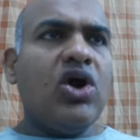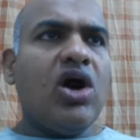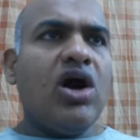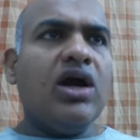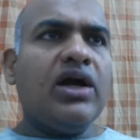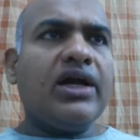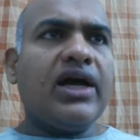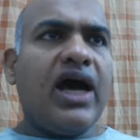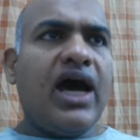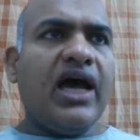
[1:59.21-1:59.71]

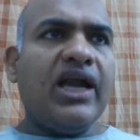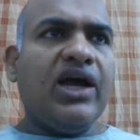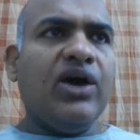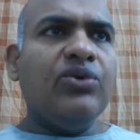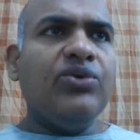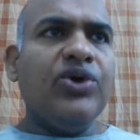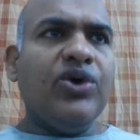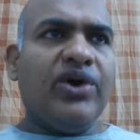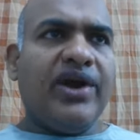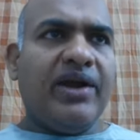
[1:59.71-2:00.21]
not
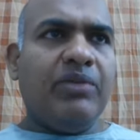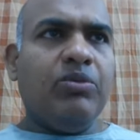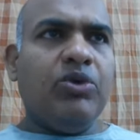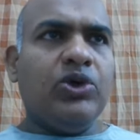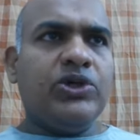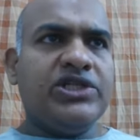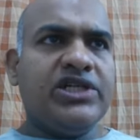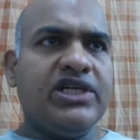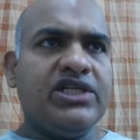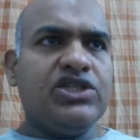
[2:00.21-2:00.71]
allow your
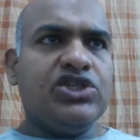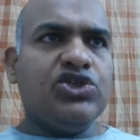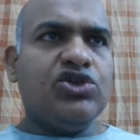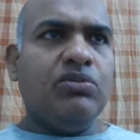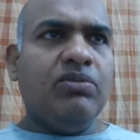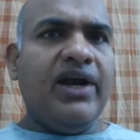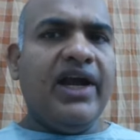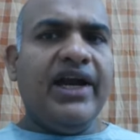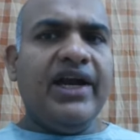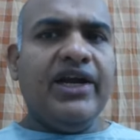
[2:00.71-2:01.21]
emotions
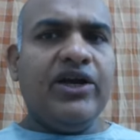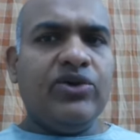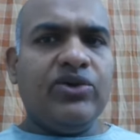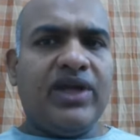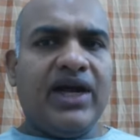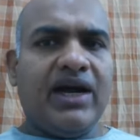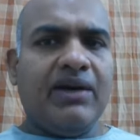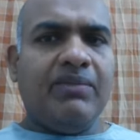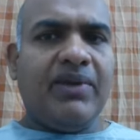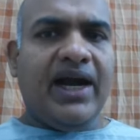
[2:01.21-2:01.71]
to bleed into
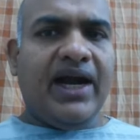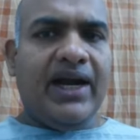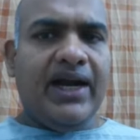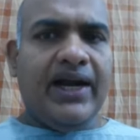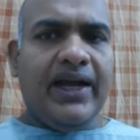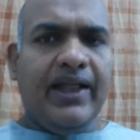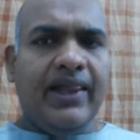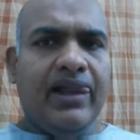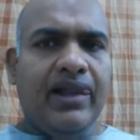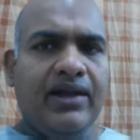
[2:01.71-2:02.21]
the
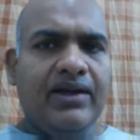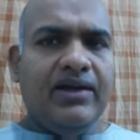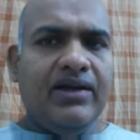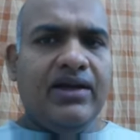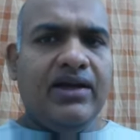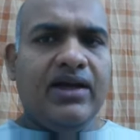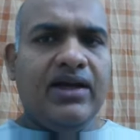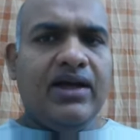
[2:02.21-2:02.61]
command.